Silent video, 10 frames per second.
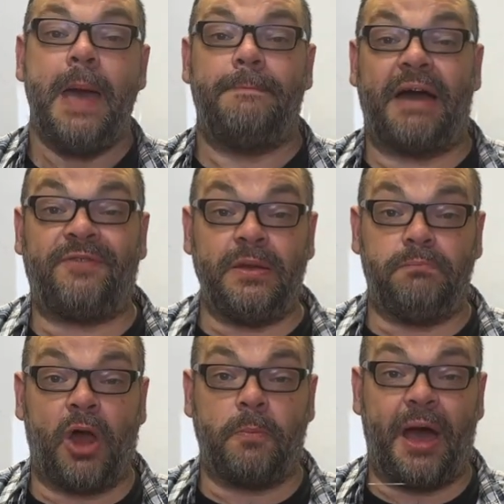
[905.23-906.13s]
Baffling
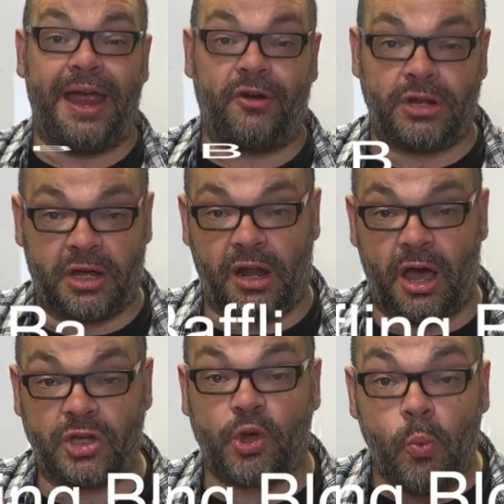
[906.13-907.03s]
Block by Eric
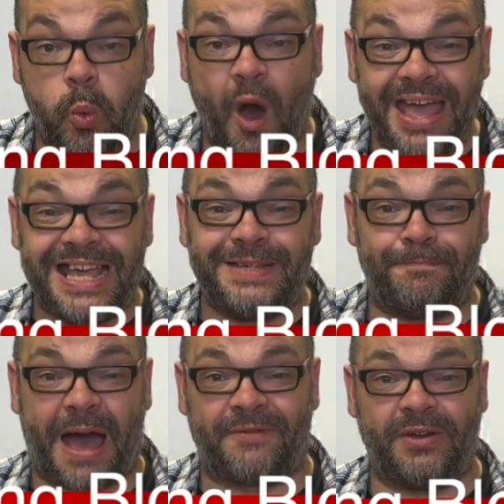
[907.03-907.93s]
Leclerc. So what is
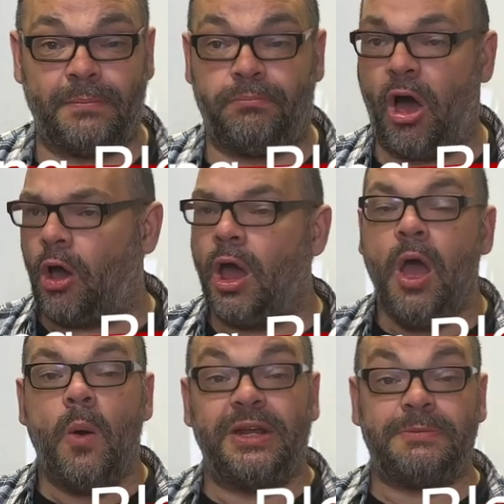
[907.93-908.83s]
Baffling Block?
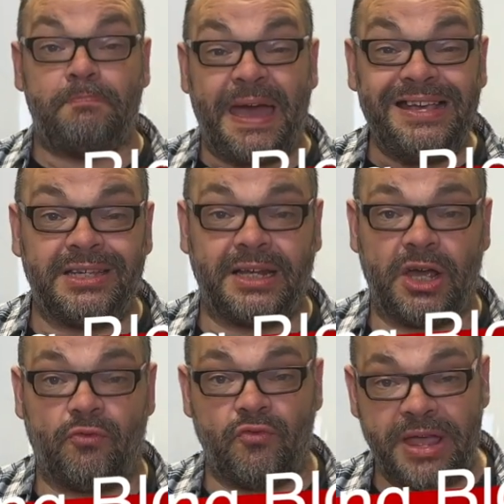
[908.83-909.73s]
Well, it's
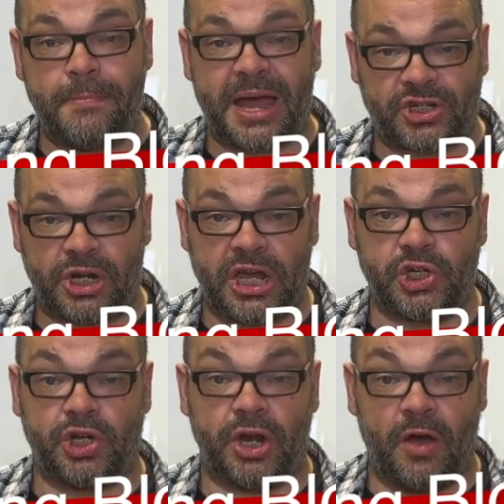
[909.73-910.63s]
basically a
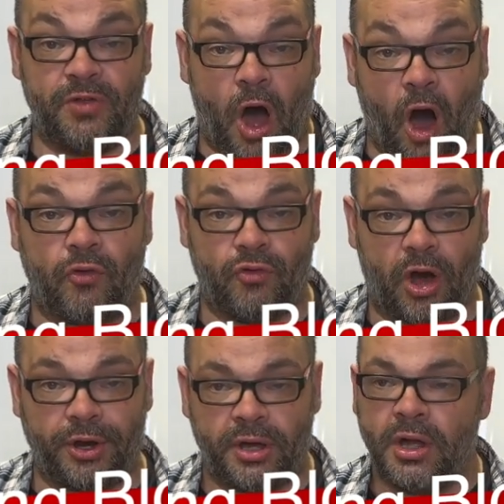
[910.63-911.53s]
reimagination of the Hot Rod.